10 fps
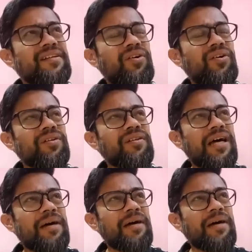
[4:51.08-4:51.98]
all
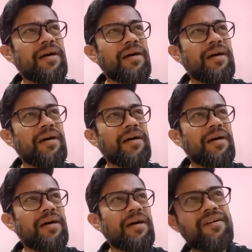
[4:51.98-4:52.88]
happen in
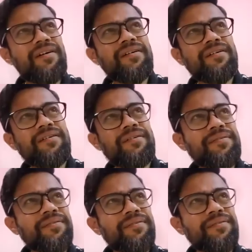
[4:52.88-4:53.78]
uh,
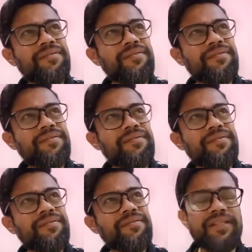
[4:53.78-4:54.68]
in you know in
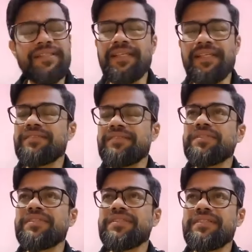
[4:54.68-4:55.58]
quick succession
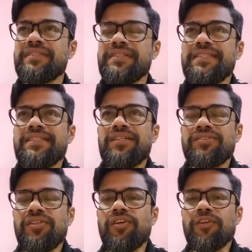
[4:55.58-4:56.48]
because
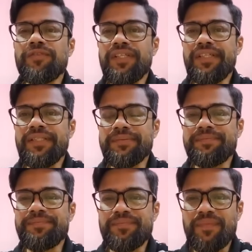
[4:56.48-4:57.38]
all of the
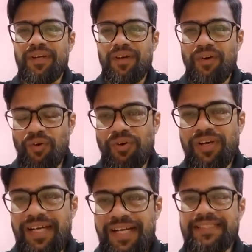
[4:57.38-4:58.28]

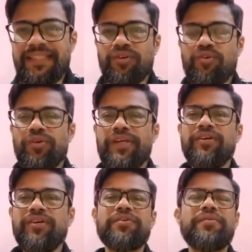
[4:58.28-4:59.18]
old guys are
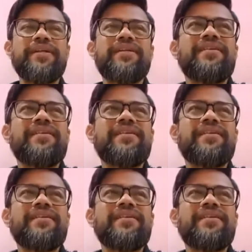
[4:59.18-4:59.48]
holding on to it.